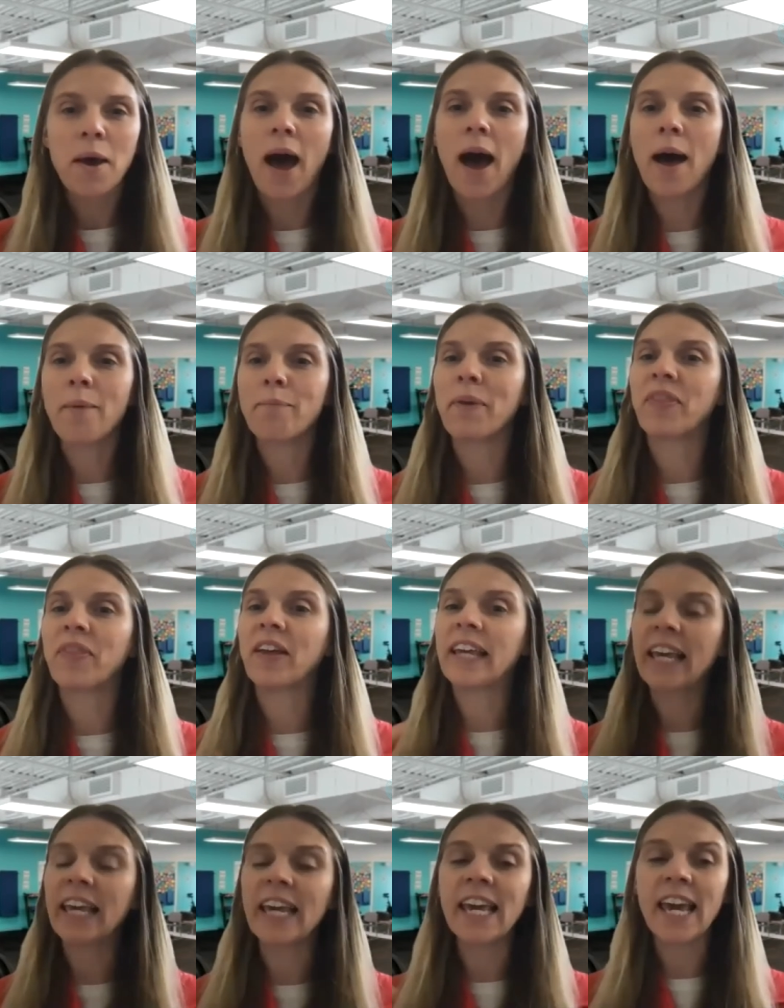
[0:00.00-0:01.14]
But the
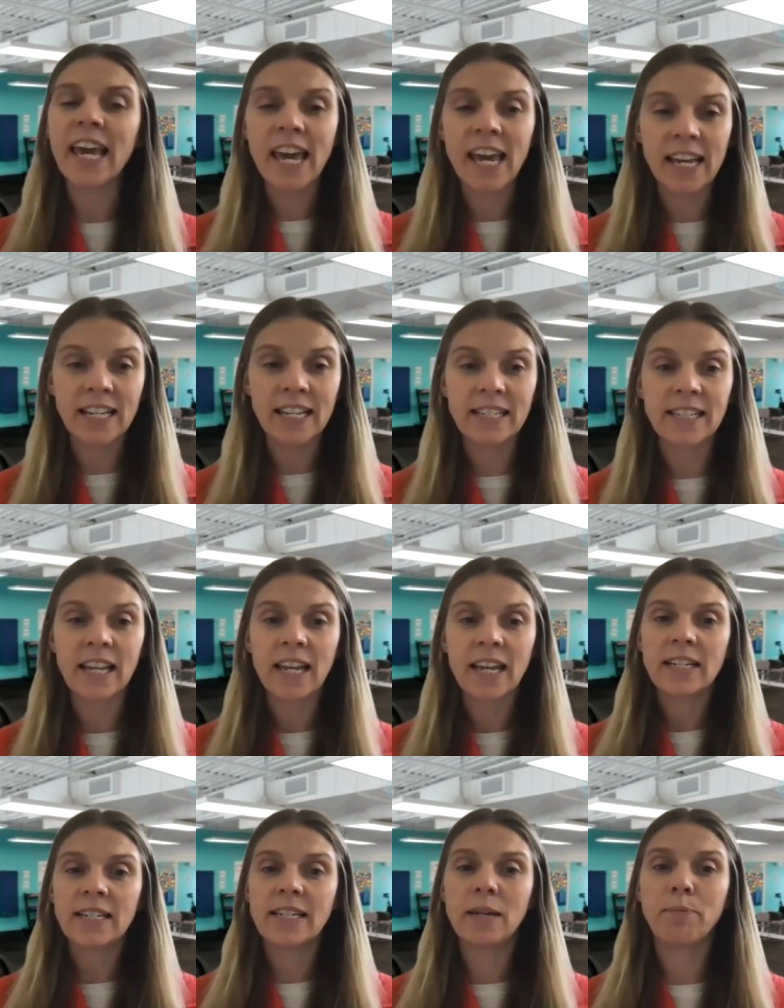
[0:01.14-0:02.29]
key is
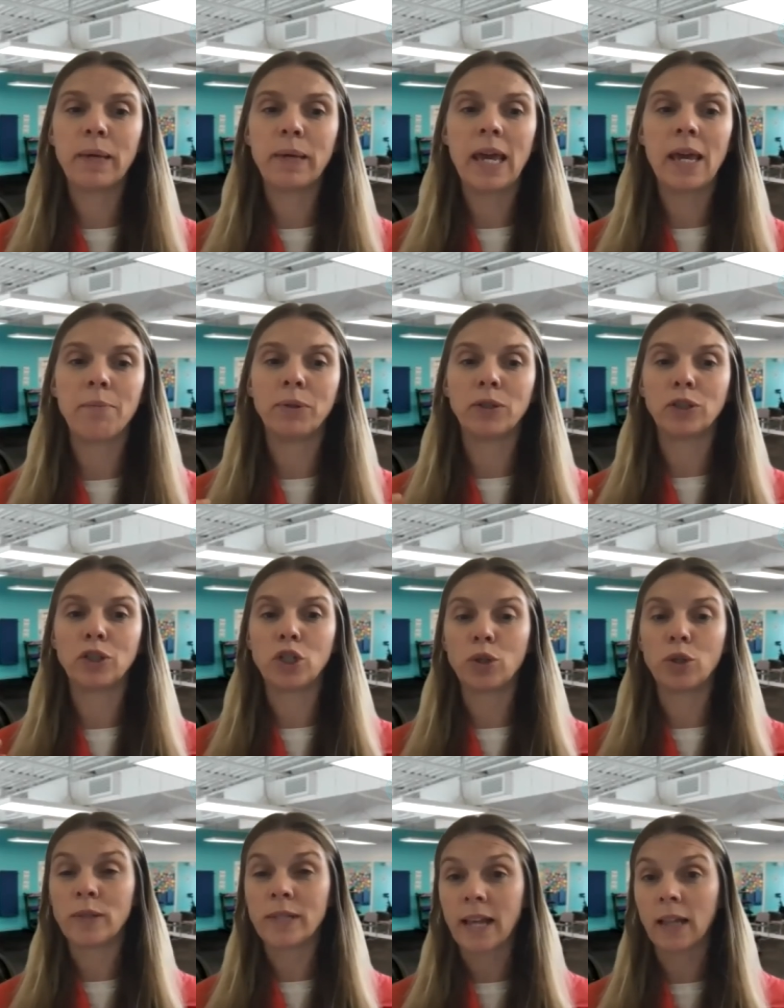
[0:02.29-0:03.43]
to be able to
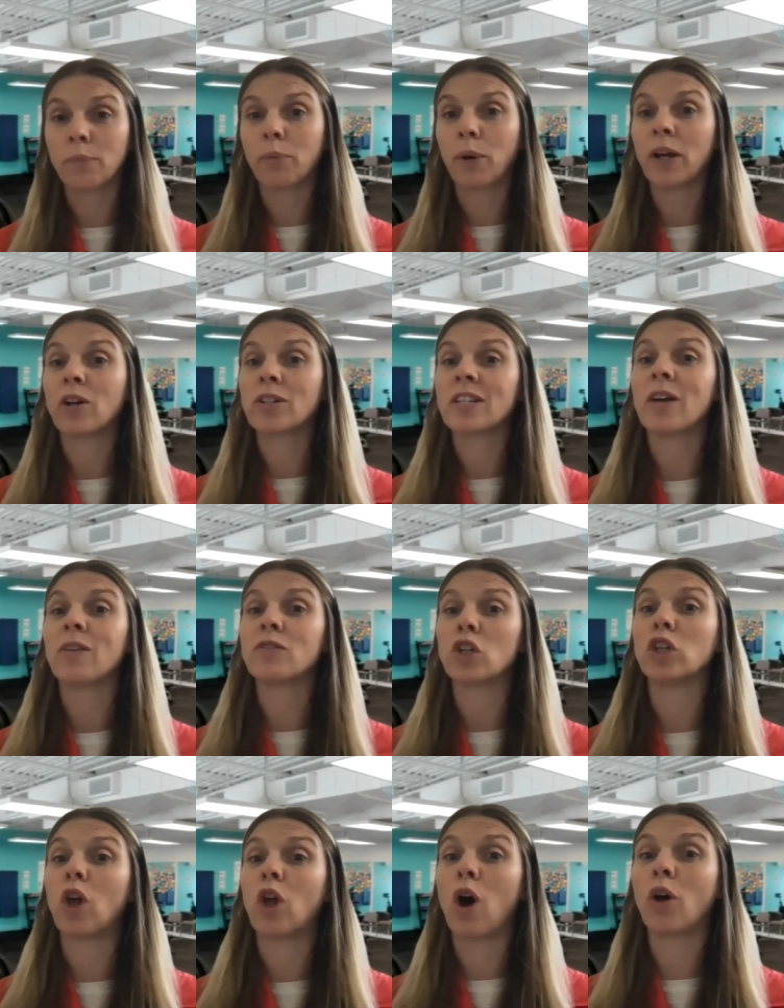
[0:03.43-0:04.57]
celebrate ourselves
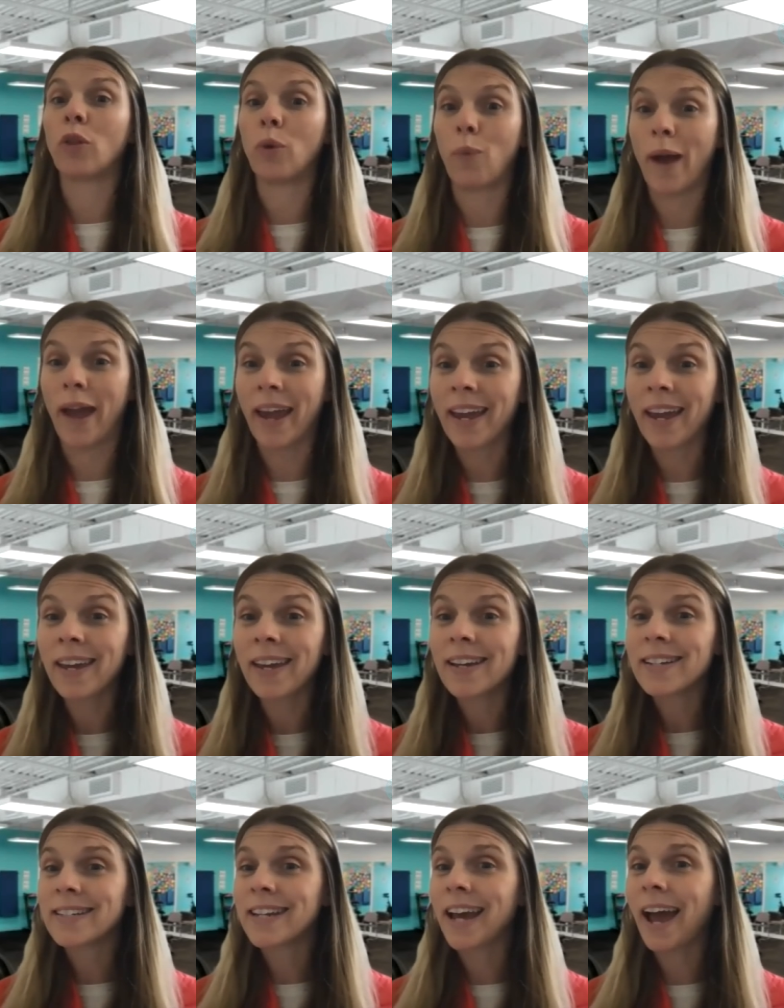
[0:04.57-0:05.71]
along the way
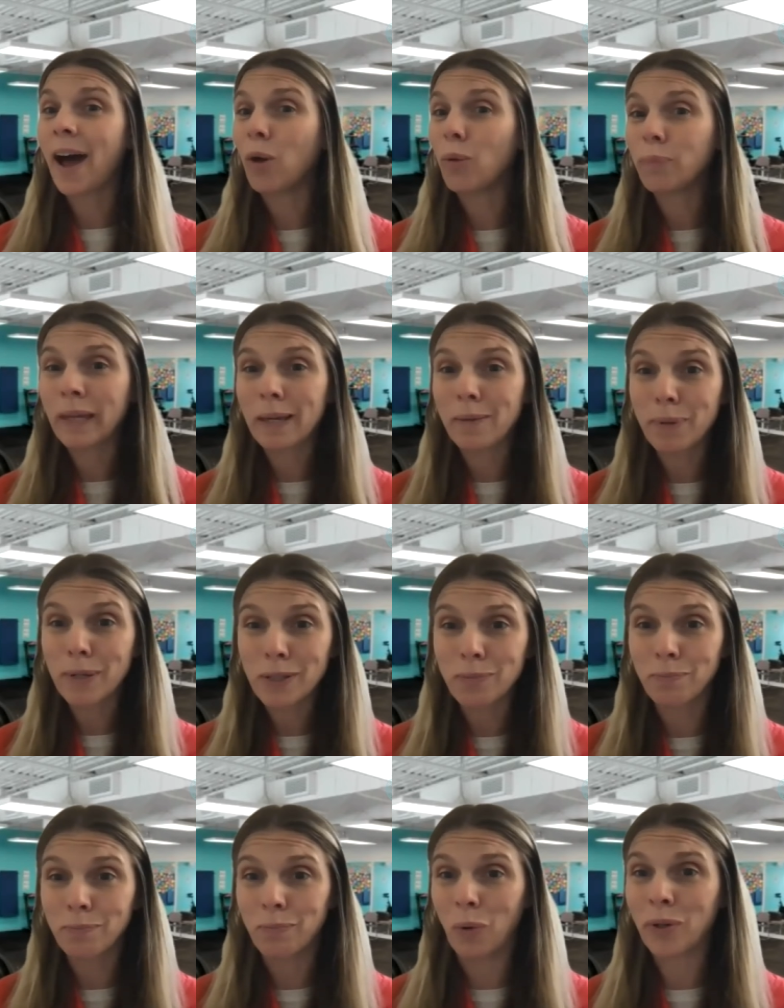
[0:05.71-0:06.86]
to help keep us
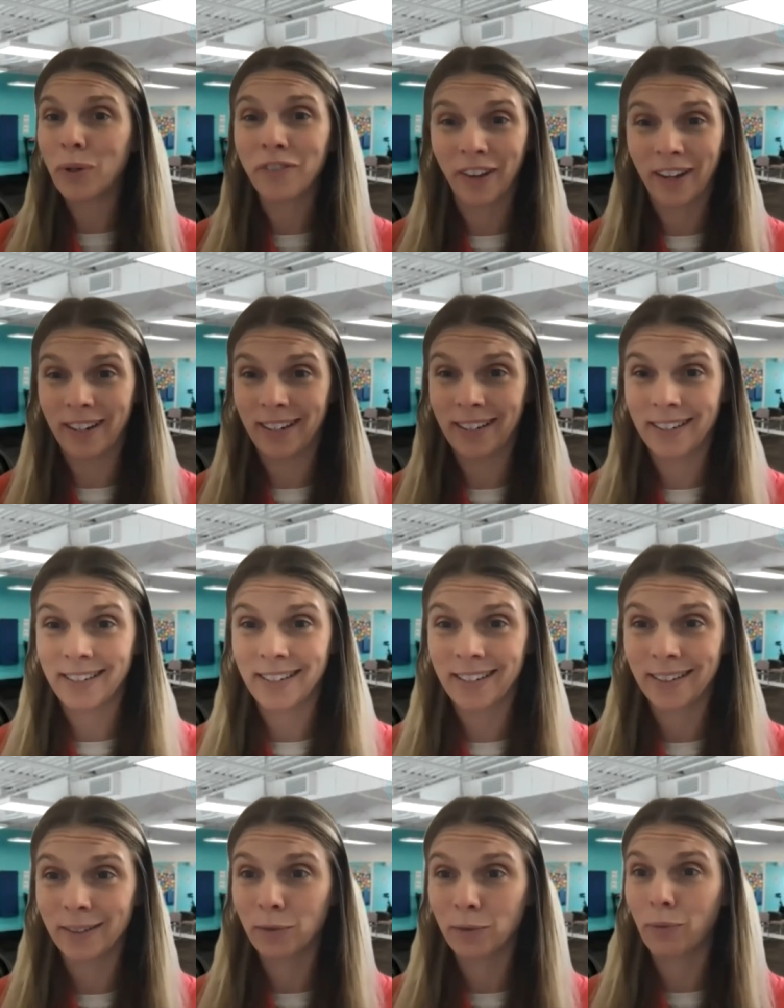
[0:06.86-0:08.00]
motivated,
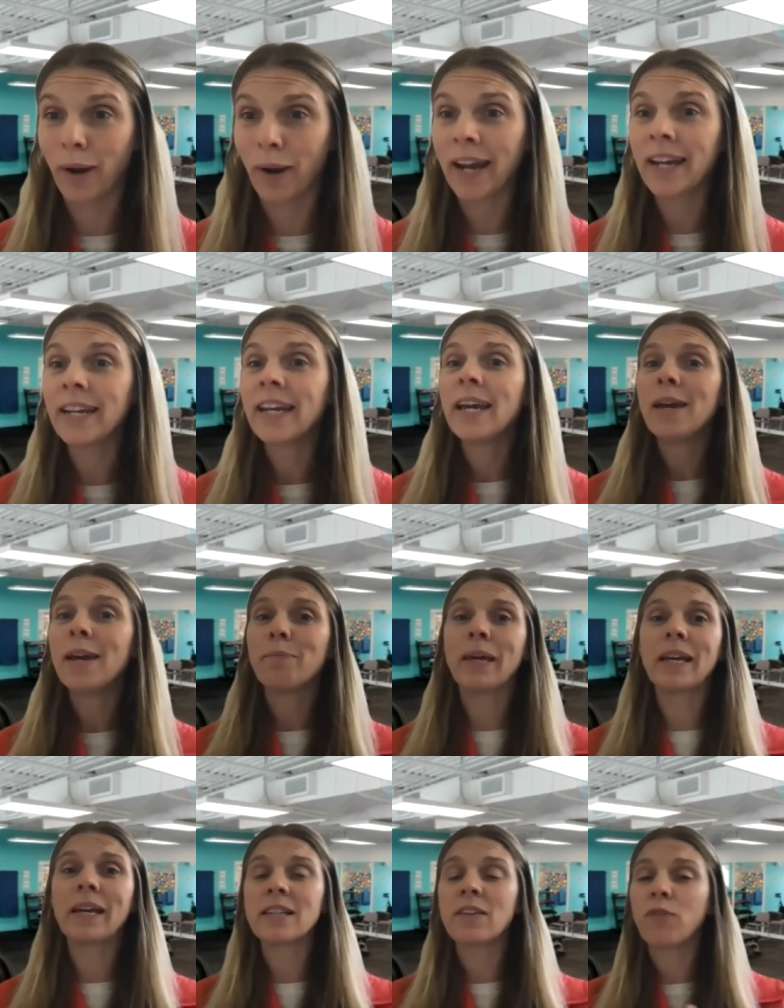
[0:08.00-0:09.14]
right?
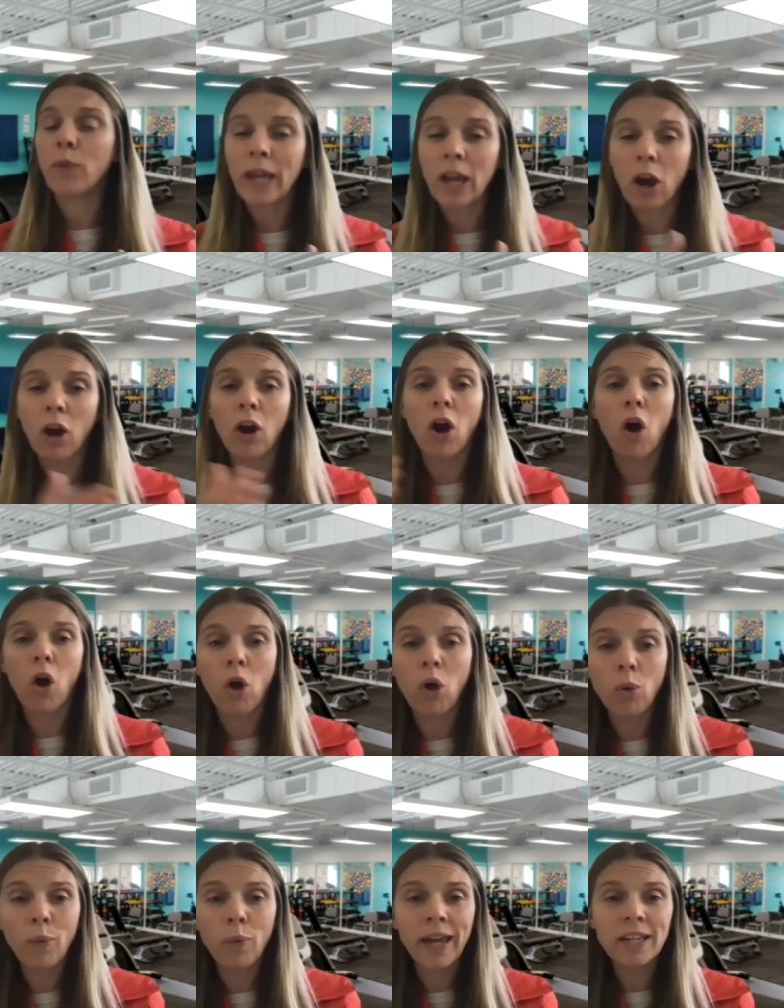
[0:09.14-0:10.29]
Because if we are
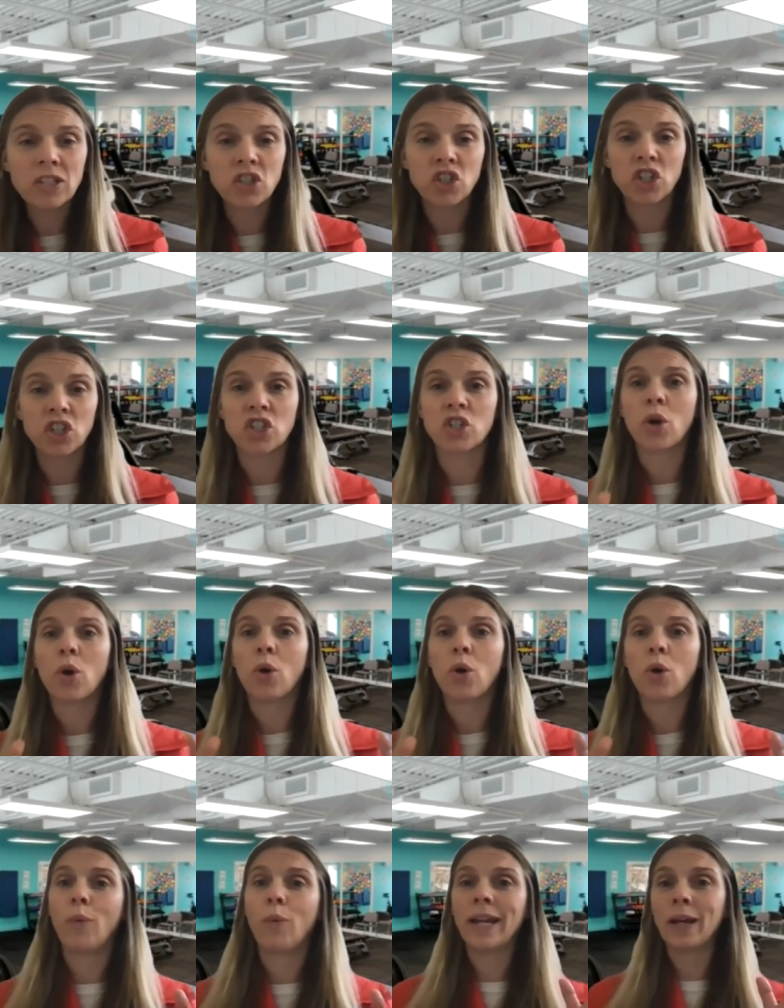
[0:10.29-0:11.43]
always just
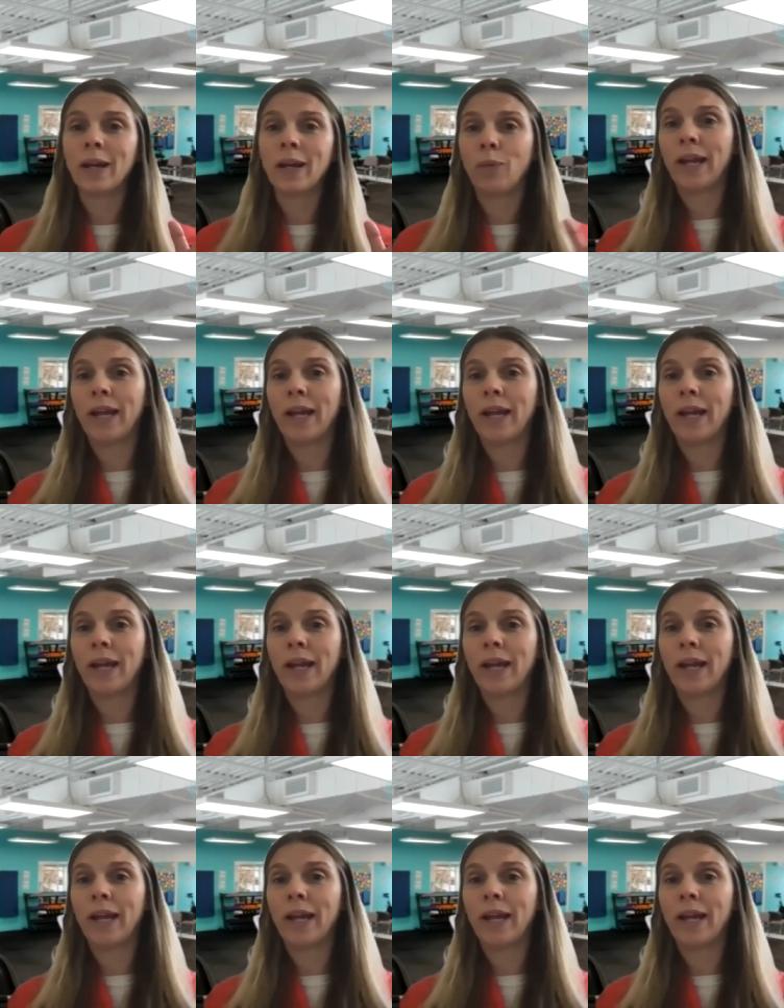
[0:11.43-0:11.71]
waiting,